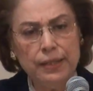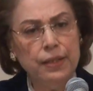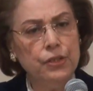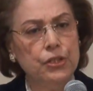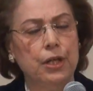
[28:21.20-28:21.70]

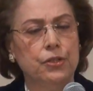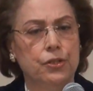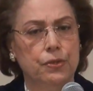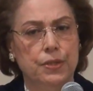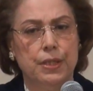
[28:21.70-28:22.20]
led the
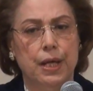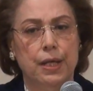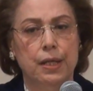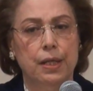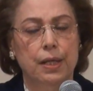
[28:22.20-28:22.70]
judge to
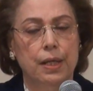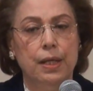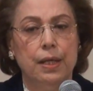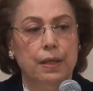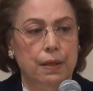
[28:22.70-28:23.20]
say,
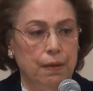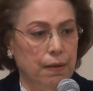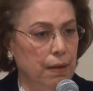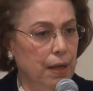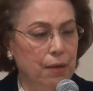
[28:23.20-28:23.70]

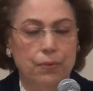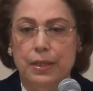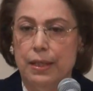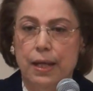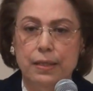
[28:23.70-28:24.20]
I
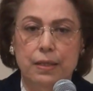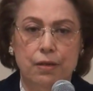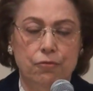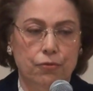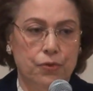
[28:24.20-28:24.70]
will
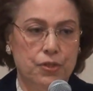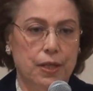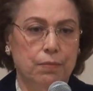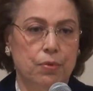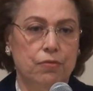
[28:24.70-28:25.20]
not
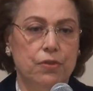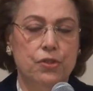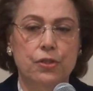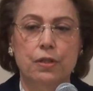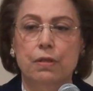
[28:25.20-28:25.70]
enforce that
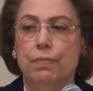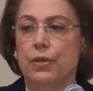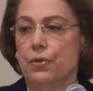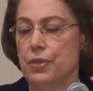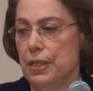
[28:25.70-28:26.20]
provision
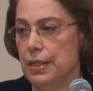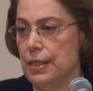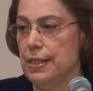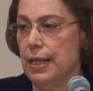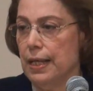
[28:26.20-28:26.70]
because
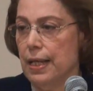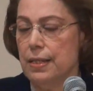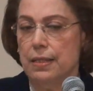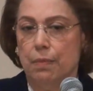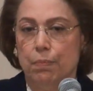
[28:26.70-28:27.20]
it is
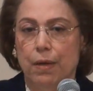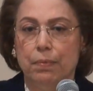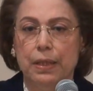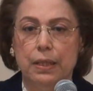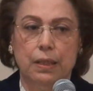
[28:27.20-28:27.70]
against the
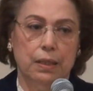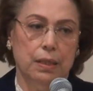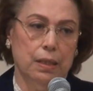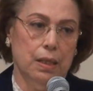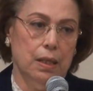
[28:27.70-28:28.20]
public
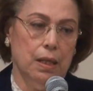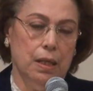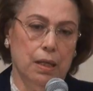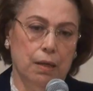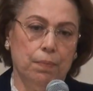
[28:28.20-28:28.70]

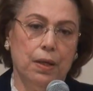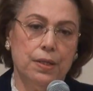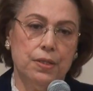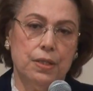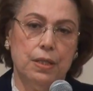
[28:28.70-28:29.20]

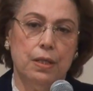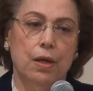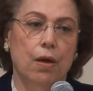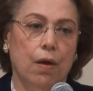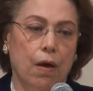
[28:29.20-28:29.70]

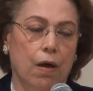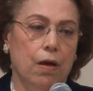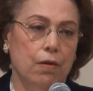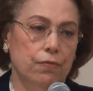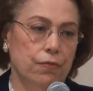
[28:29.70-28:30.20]
policy
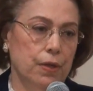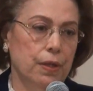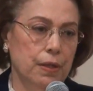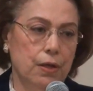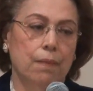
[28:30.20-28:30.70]
of
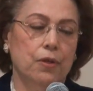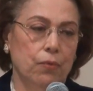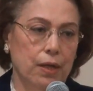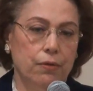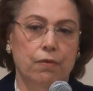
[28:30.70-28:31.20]
the
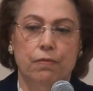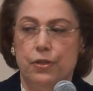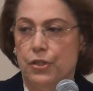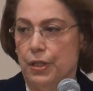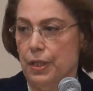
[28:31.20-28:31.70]
Commonwealth of
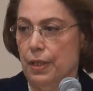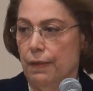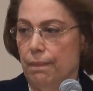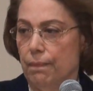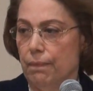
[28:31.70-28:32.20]

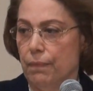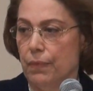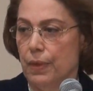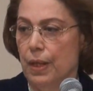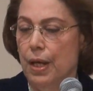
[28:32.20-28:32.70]
Virginia.
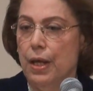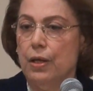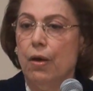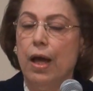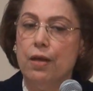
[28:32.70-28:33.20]

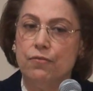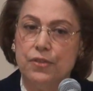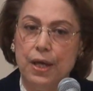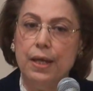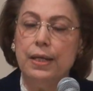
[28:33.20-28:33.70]
Now,
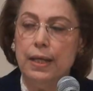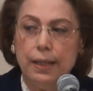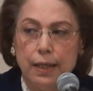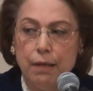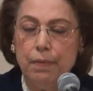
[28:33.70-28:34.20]
I've done
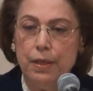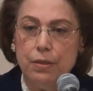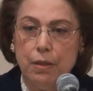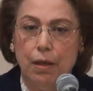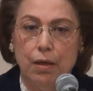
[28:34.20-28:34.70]
a little
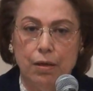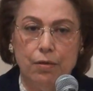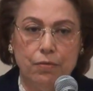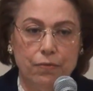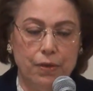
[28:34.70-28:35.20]
bit
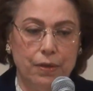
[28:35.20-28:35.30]
of